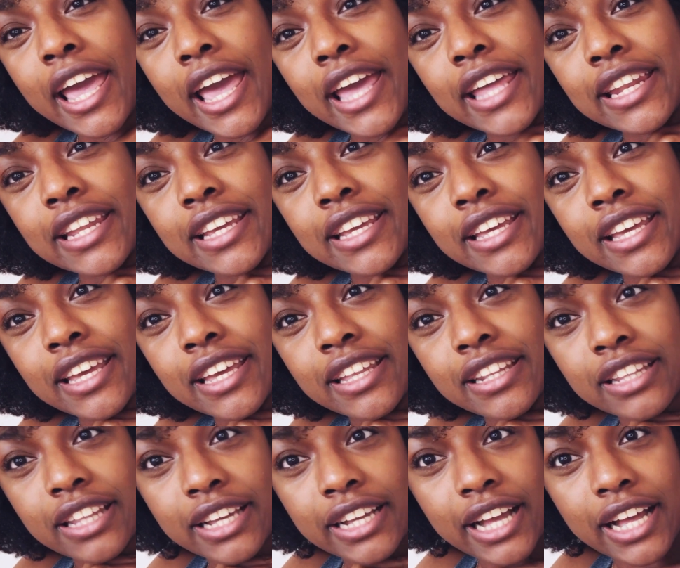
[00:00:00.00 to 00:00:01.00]
And
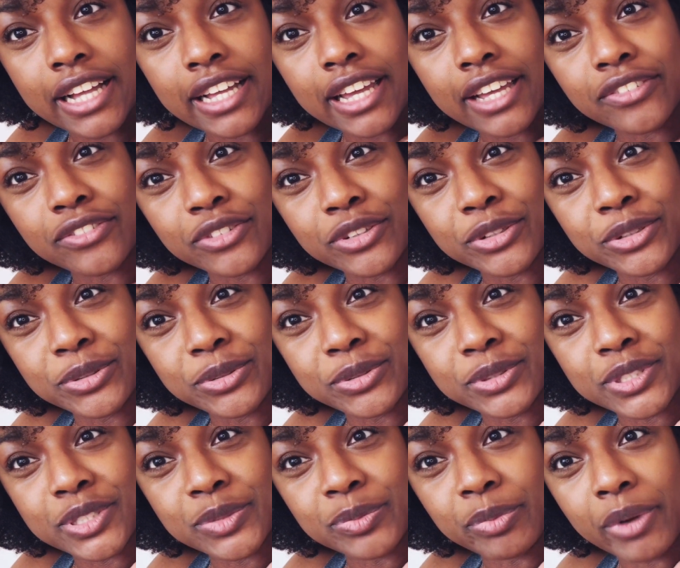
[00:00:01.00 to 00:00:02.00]
again, like, I have little
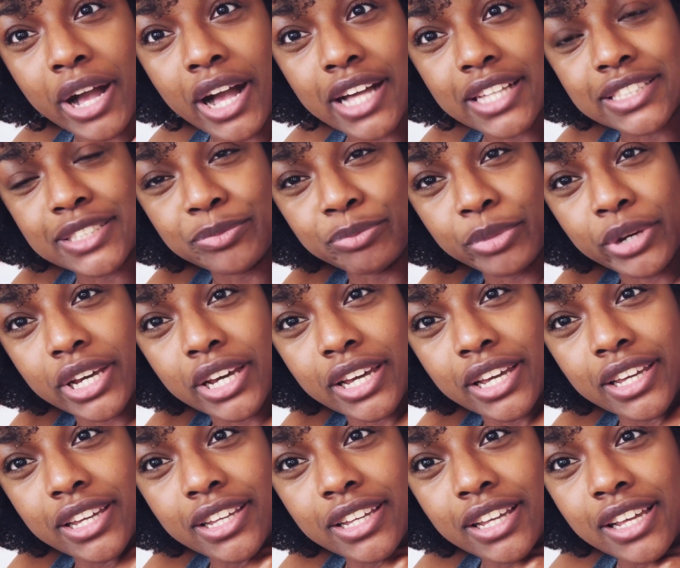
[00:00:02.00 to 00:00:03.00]
spots,
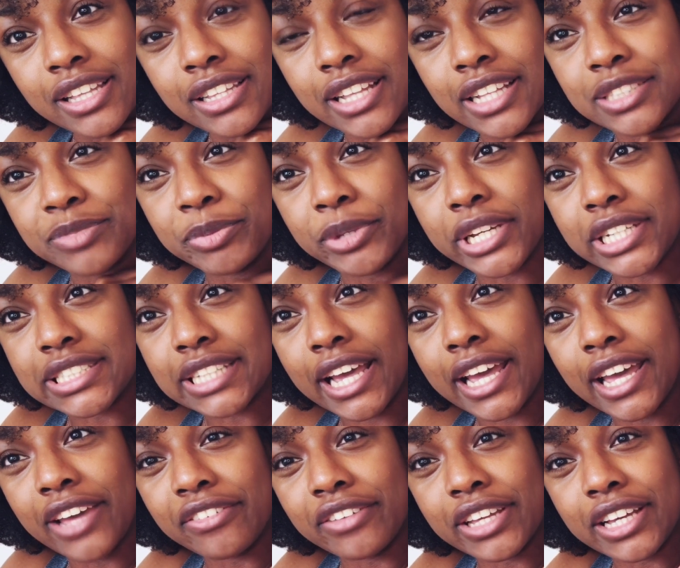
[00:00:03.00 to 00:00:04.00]
but that's because I
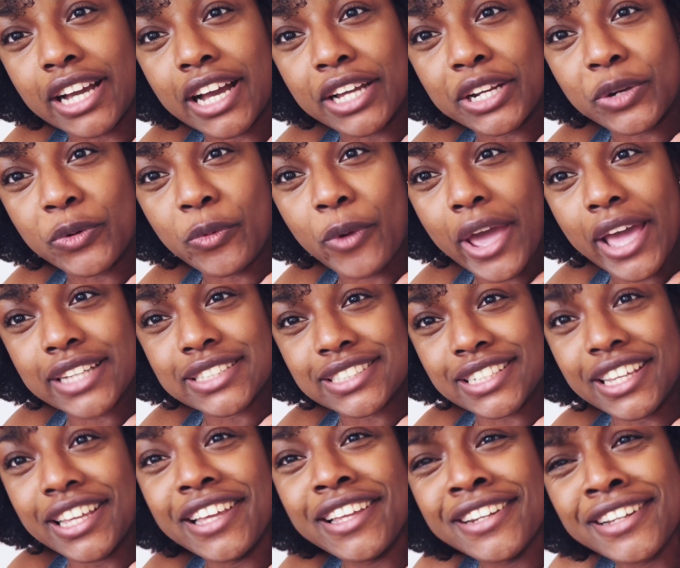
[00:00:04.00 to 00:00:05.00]
haven't gotten a wax
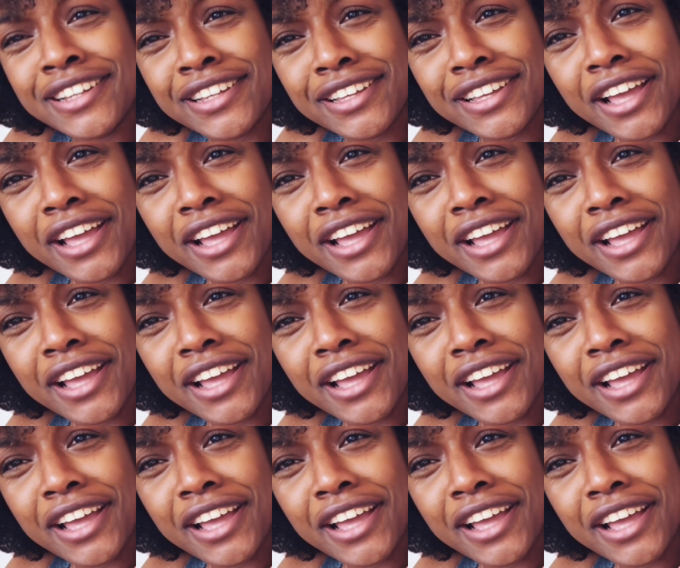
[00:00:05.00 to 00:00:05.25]
in